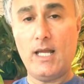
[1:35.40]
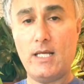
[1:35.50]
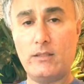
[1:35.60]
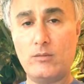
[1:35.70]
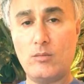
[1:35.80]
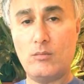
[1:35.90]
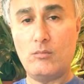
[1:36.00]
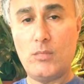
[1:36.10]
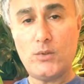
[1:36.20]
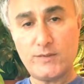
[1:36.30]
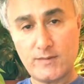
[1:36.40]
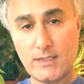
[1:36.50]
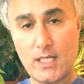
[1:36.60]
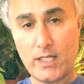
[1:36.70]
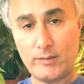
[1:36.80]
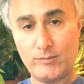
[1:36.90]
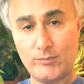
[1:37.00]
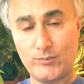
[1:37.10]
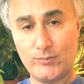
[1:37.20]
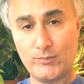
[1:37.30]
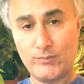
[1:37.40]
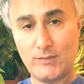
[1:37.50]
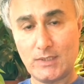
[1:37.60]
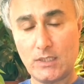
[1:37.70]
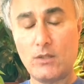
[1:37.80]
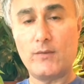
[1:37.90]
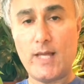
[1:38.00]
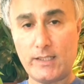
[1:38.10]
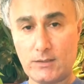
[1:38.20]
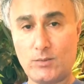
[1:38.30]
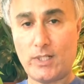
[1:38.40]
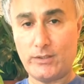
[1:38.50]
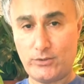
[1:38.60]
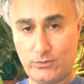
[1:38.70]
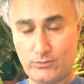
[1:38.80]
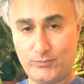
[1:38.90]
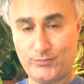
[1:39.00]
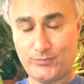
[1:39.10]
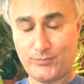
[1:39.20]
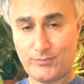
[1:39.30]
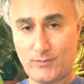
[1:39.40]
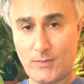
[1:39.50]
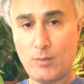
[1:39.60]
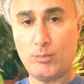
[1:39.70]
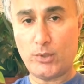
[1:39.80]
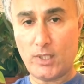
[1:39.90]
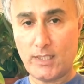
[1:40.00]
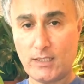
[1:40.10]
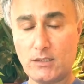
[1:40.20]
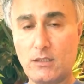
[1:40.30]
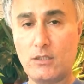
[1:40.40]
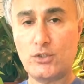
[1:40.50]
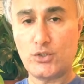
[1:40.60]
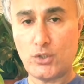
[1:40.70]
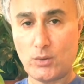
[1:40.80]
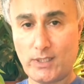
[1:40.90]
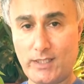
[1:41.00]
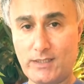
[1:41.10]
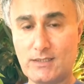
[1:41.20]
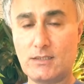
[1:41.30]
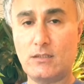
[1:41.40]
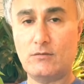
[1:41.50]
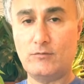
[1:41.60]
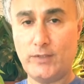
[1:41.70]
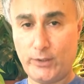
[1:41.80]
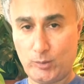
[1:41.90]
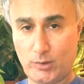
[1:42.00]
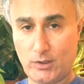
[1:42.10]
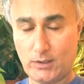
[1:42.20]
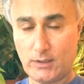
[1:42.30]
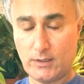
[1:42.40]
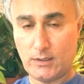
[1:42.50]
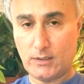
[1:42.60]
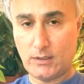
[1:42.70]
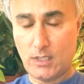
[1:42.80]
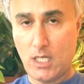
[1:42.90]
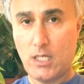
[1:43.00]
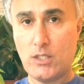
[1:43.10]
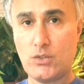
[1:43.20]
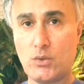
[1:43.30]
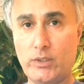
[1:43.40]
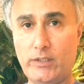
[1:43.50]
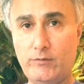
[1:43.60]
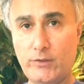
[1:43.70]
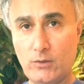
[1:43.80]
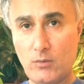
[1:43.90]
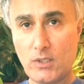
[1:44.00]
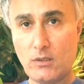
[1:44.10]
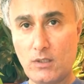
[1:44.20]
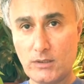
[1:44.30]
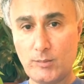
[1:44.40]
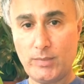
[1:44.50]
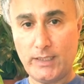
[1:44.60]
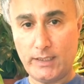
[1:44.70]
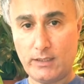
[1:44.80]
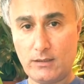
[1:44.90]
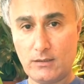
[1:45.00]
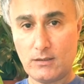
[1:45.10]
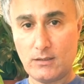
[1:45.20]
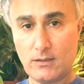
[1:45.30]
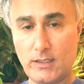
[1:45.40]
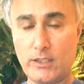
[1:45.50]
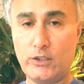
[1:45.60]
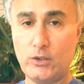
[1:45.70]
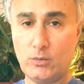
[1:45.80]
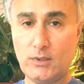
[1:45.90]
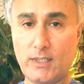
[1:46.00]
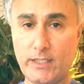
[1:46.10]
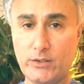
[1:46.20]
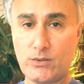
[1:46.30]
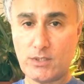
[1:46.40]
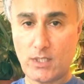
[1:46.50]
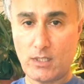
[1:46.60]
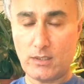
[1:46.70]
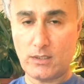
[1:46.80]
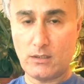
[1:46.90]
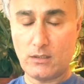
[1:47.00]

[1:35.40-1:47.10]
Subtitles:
And most of the time, that is what I do. Product showcase video blog. So if you are contemplating that you would like to start